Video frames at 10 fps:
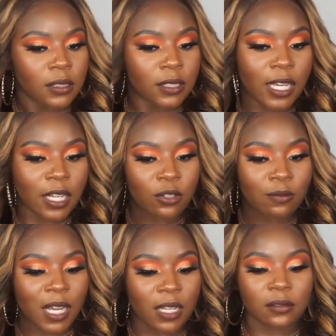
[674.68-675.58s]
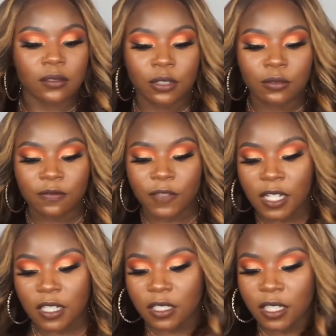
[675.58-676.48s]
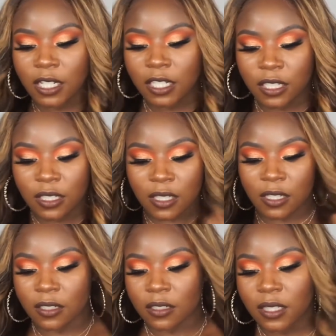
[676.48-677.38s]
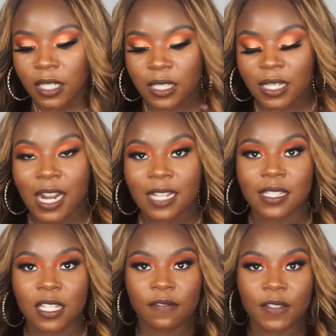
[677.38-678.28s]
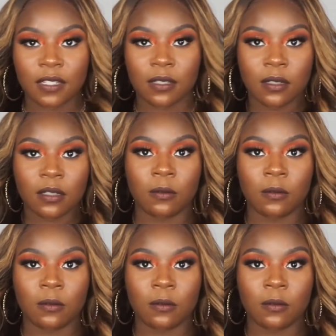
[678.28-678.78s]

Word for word: gotta do my due diligence and test it out and see if it's